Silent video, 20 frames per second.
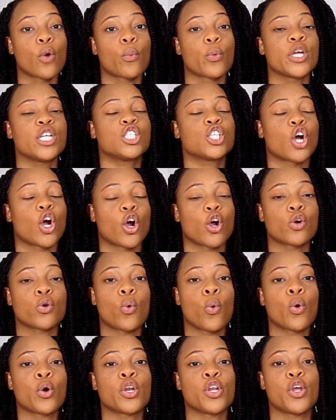
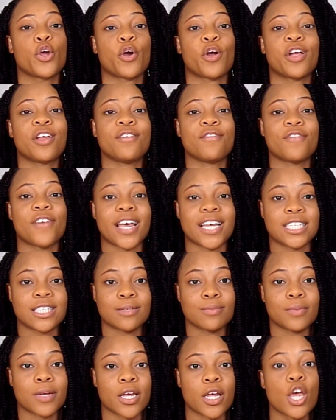return on your
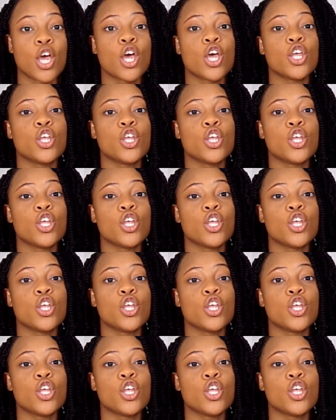investment.